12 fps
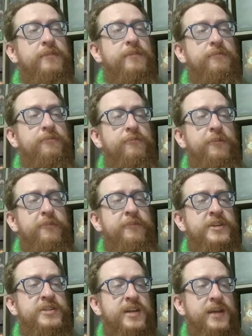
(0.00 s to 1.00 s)
we'll
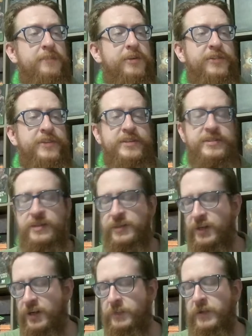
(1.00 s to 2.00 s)
finish talking about this, then
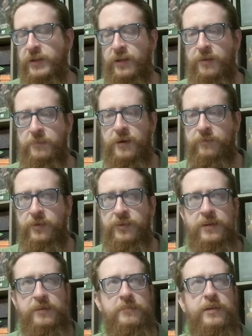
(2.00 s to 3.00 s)
talk about the other Marvel
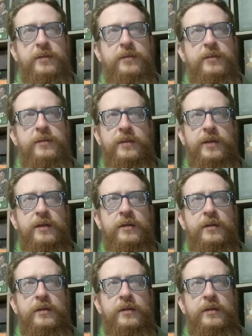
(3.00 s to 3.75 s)
themed thing.